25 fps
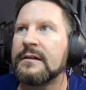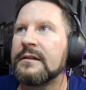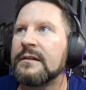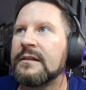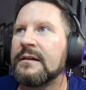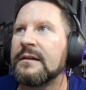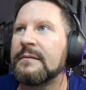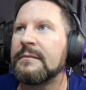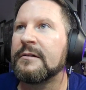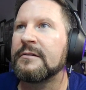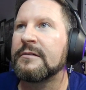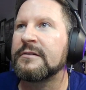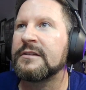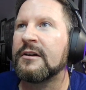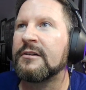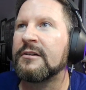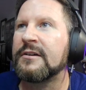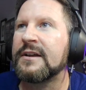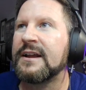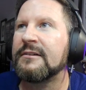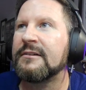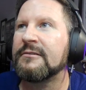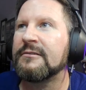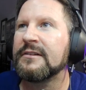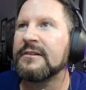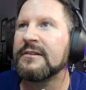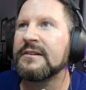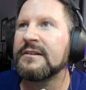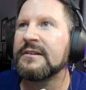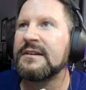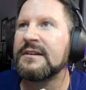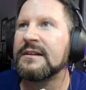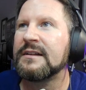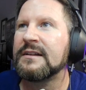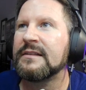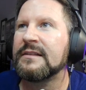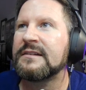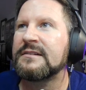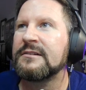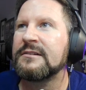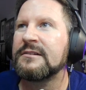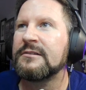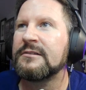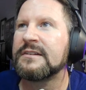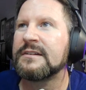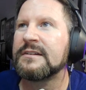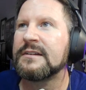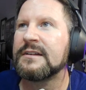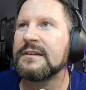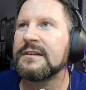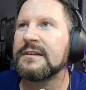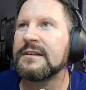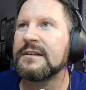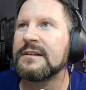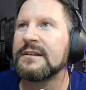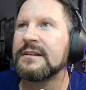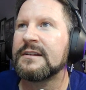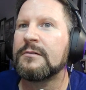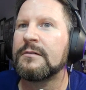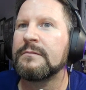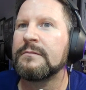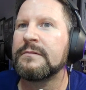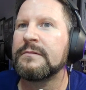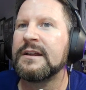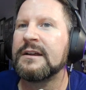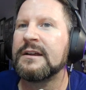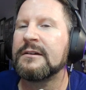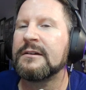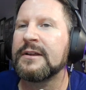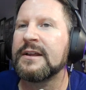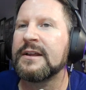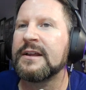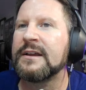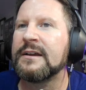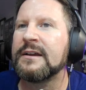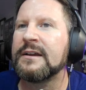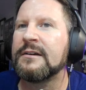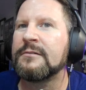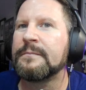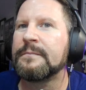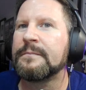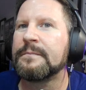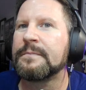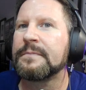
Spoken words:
Oh, y'all can't really see it. Let's do this again. Hold on. There we go.